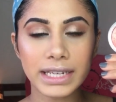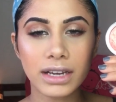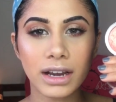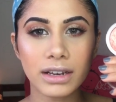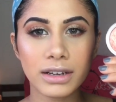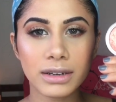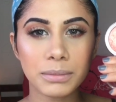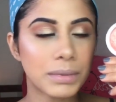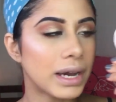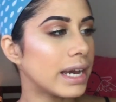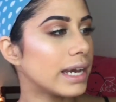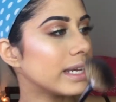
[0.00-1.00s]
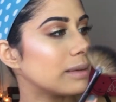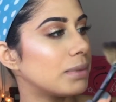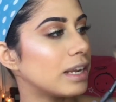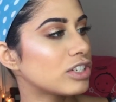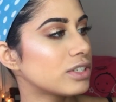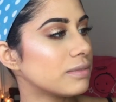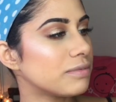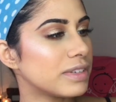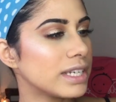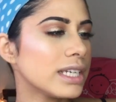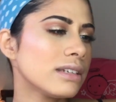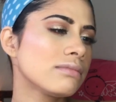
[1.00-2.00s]
In Color by Blush
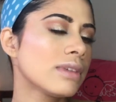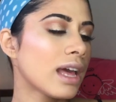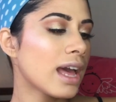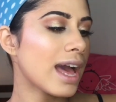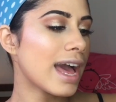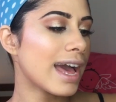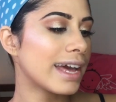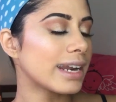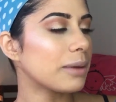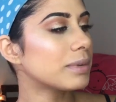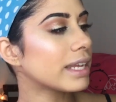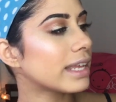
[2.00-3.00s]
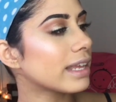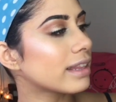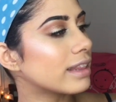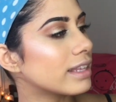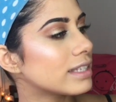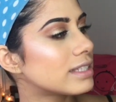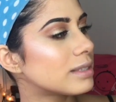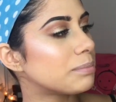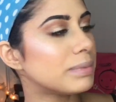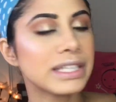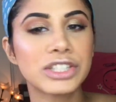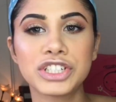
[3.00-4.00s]
Symphony, and I'm taking this
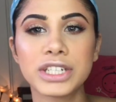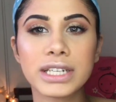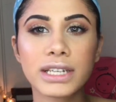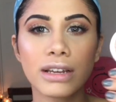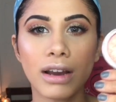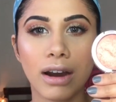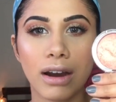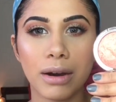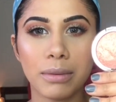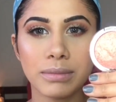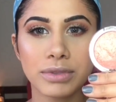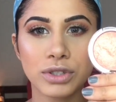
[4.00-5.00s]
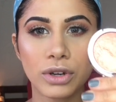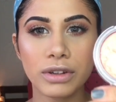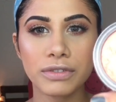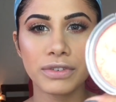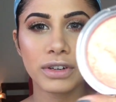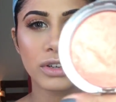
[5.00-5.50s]
peachy, sort of